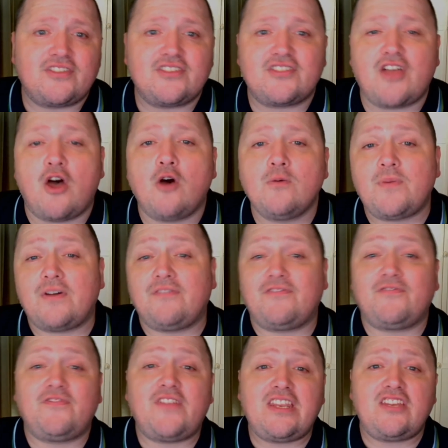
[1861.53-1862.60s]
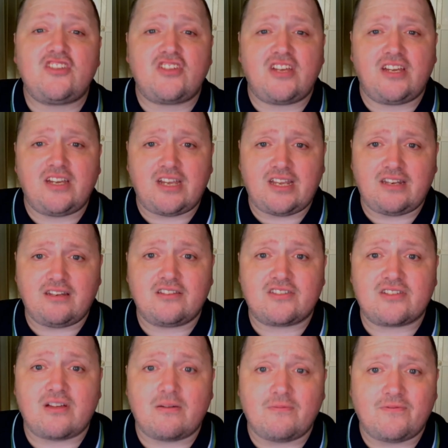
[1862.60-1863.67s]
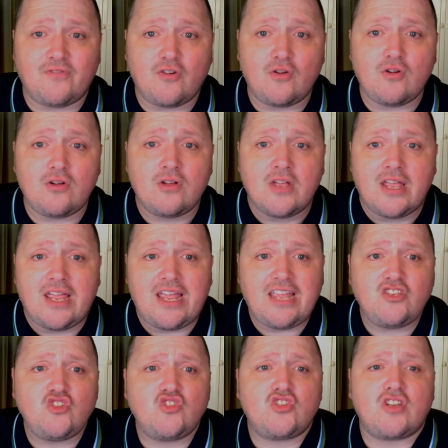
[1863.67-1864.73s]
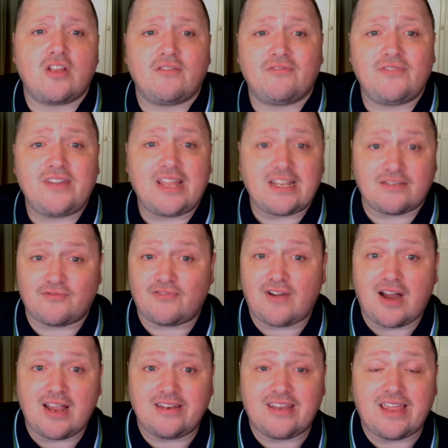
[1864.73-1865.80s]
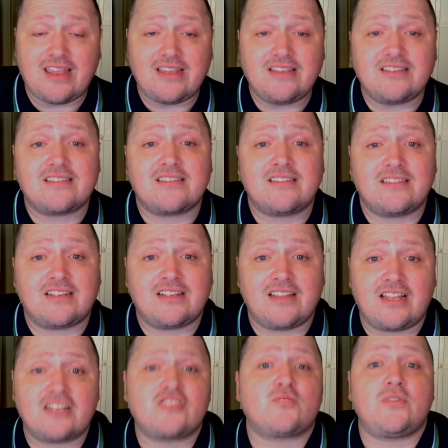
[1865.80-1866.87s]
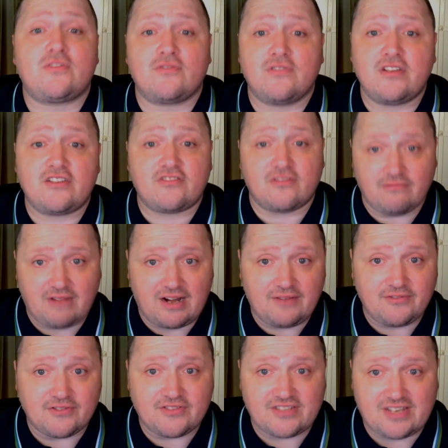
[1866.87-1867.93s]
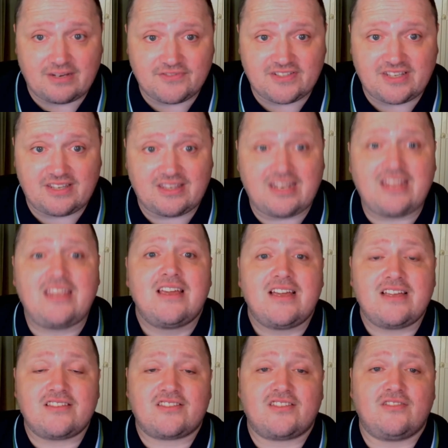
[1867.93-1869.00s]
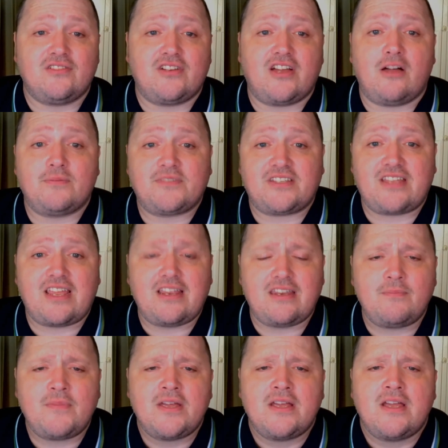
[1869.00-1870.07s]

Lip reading: hope of finishing in the top four hinged on next Friday's clash with traditional rival South Sydney at Suncorp Stadium,